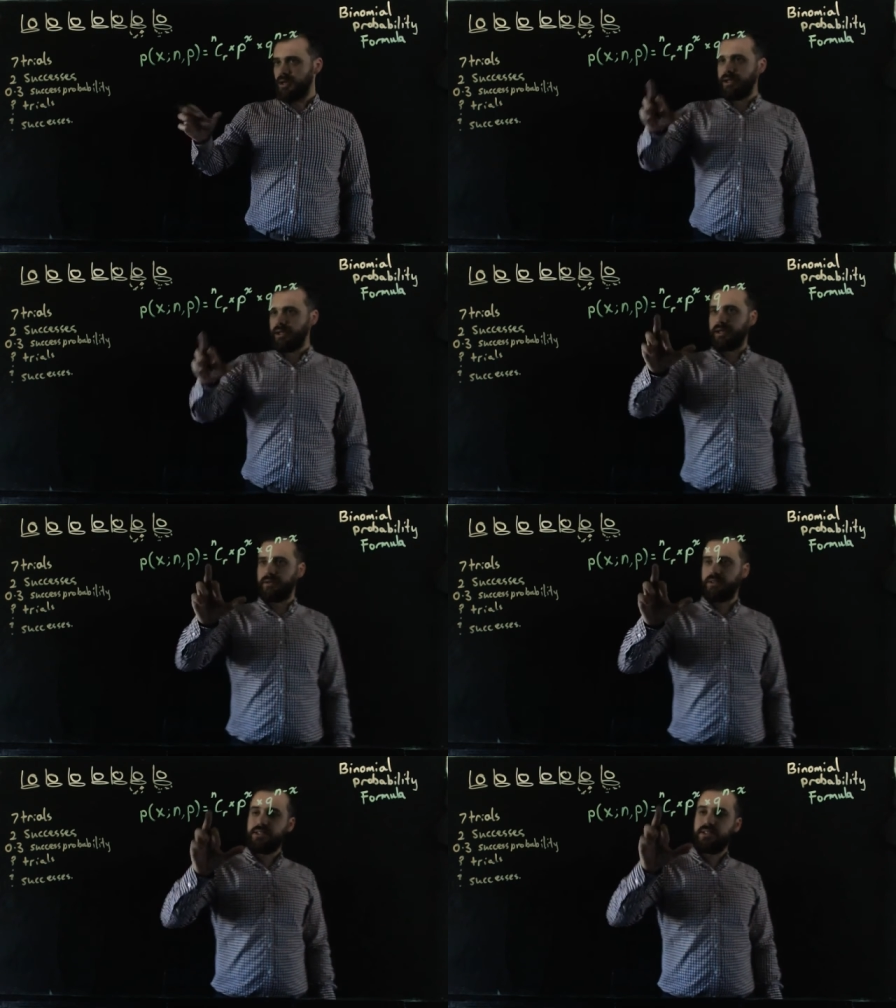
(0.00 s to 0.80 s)

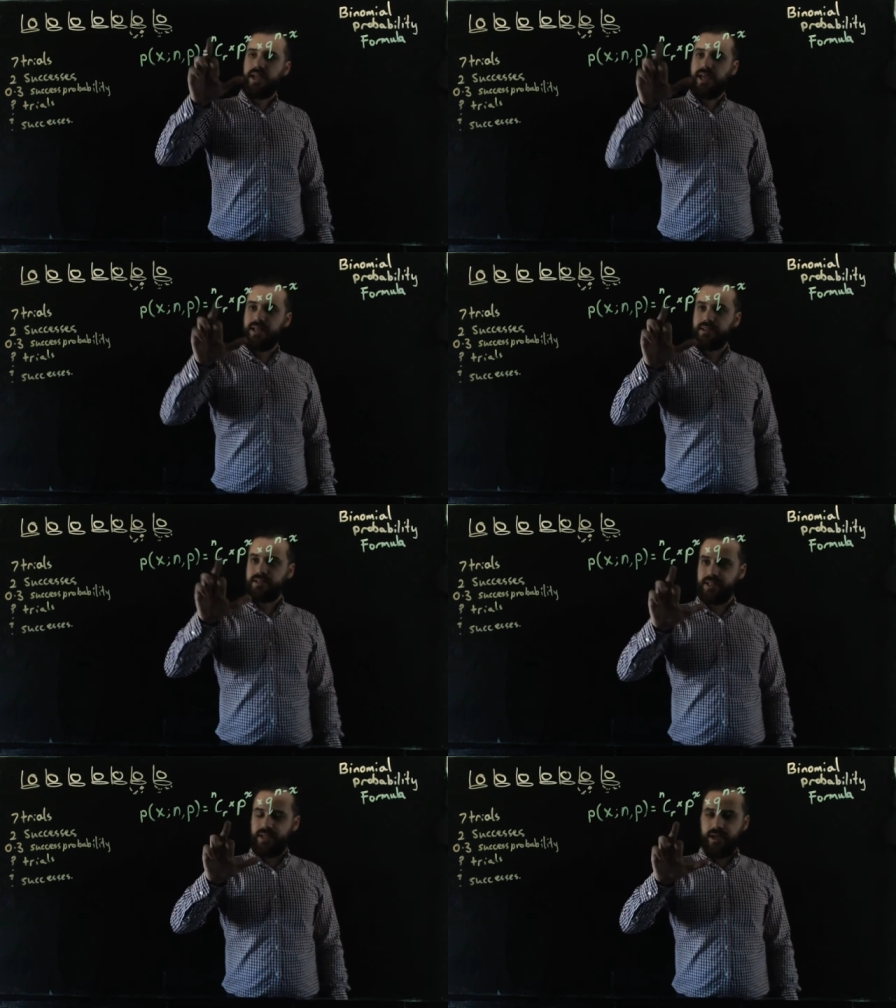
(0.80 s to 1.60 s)
Okay, this
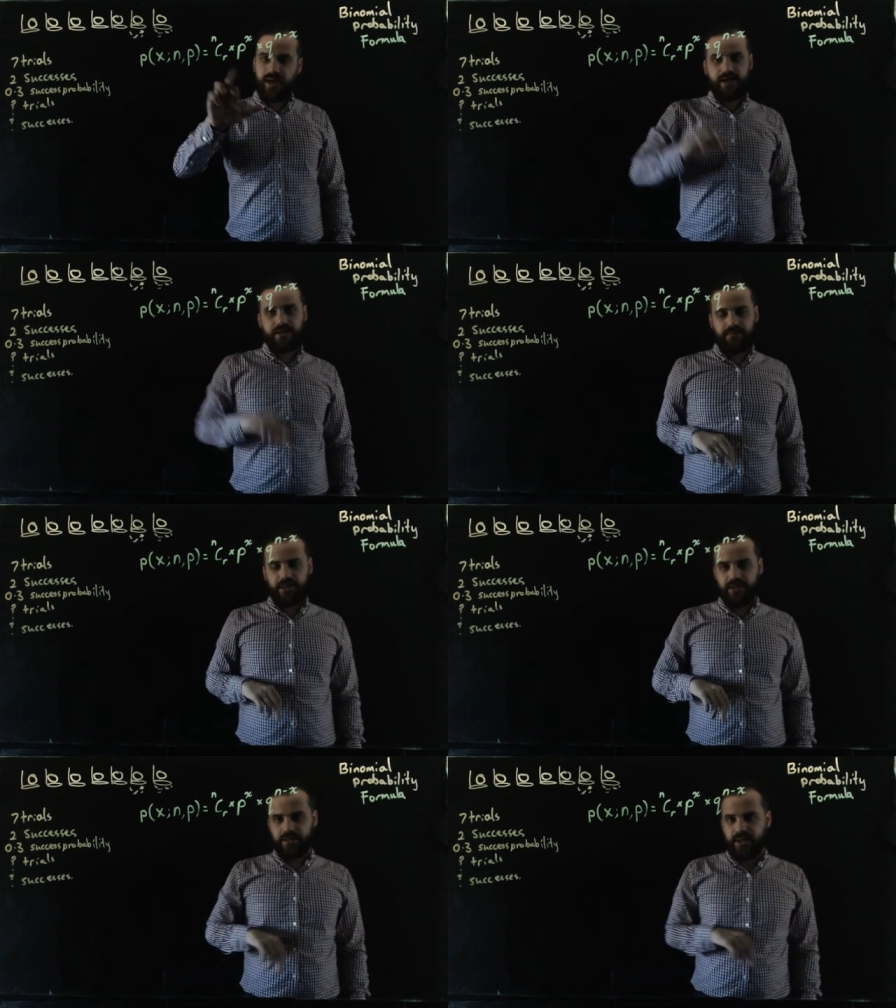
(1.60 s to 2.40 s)
NCR
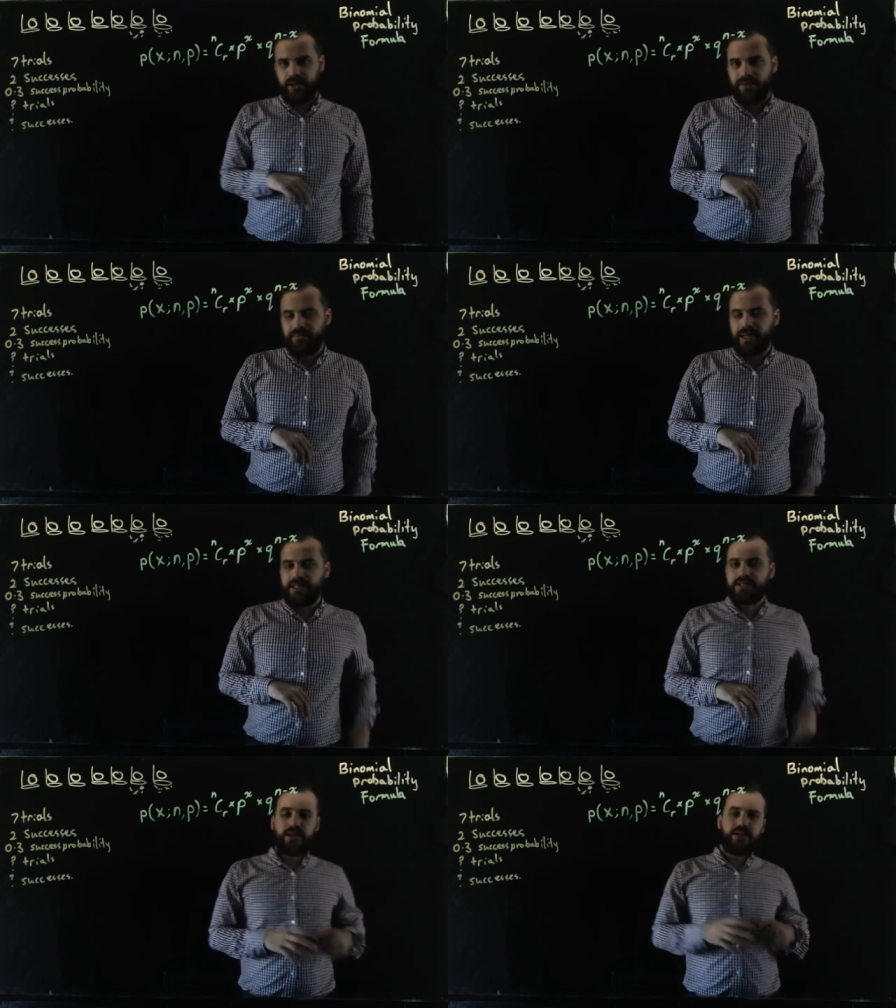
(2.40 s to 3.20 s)
number
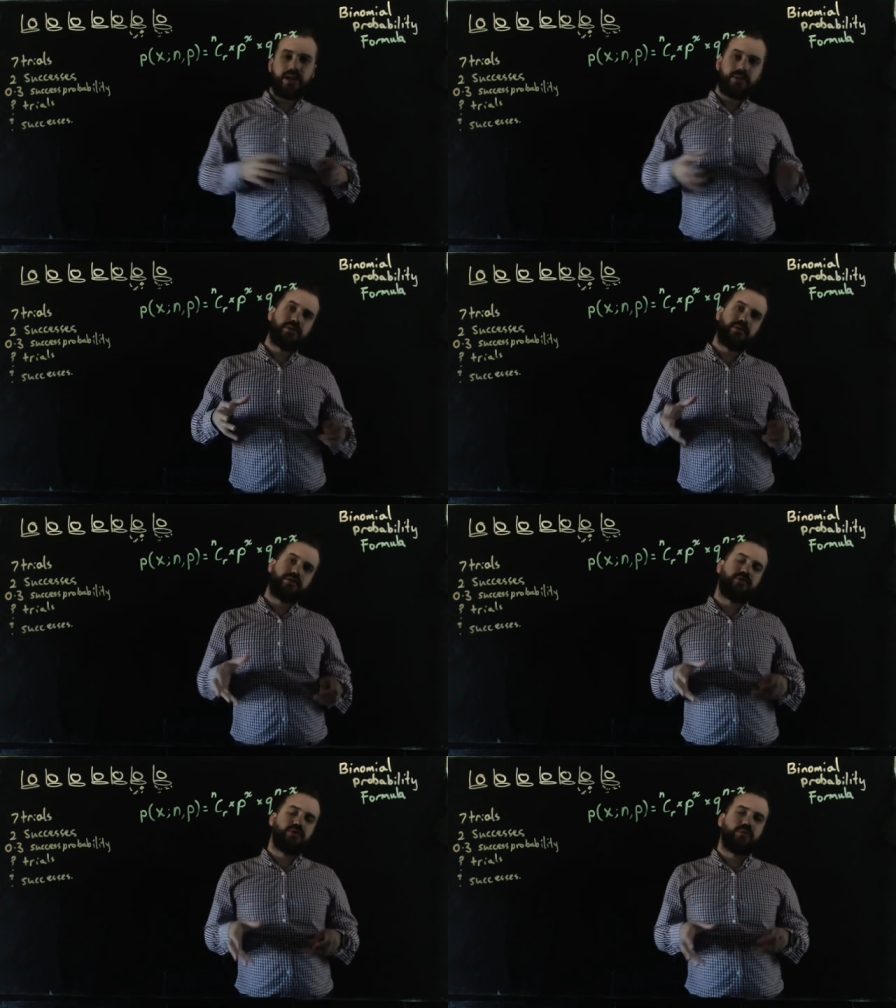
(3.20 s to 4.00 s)
means the number
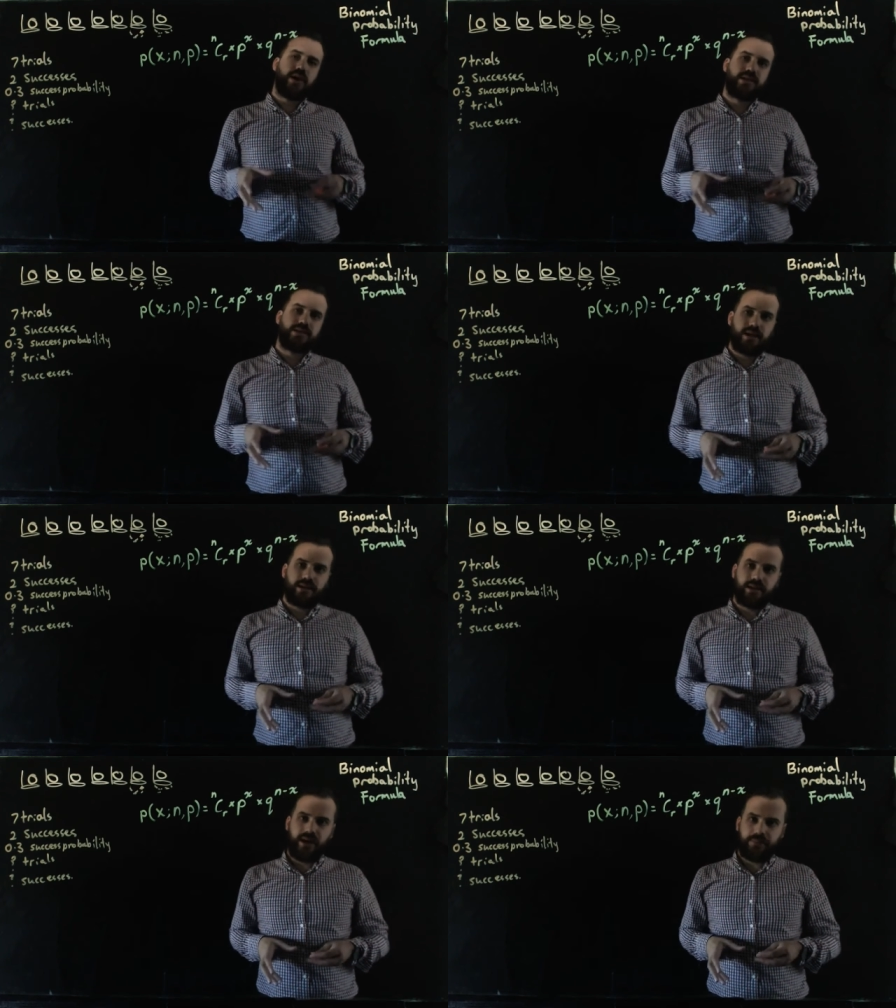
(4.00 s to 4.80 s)
of different ways
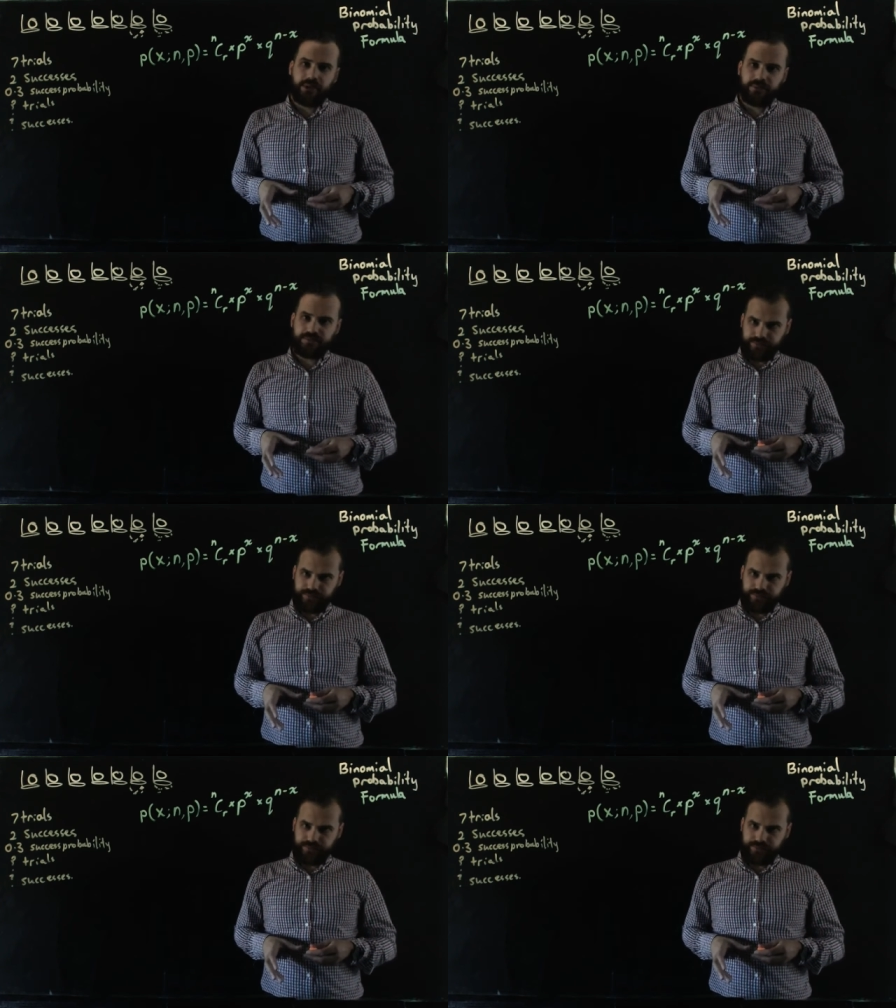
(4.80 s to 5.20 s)
that can happen.